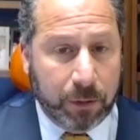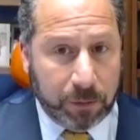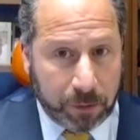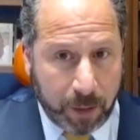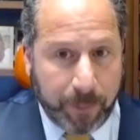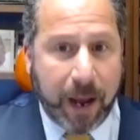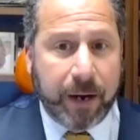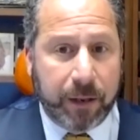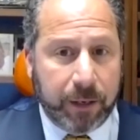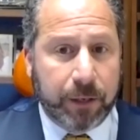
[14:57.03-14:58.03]
come out
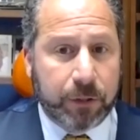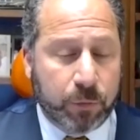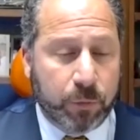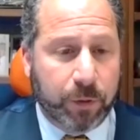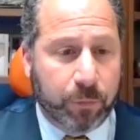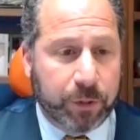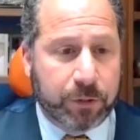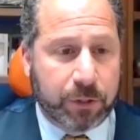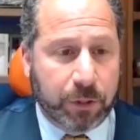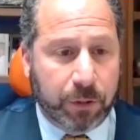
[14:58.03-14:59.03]
of this with
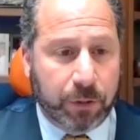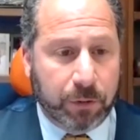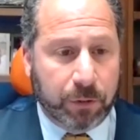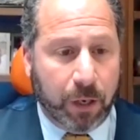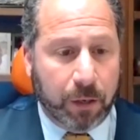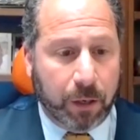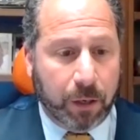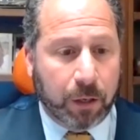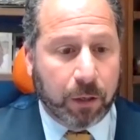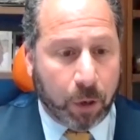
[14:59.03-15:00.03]
still
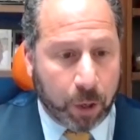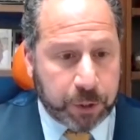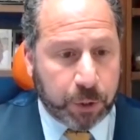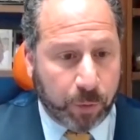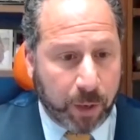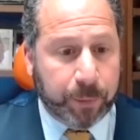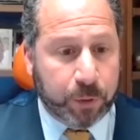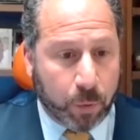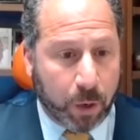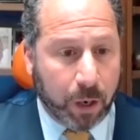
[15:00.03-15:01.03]
a larger
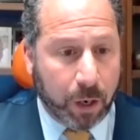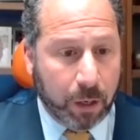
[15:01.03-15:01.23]
repertoire.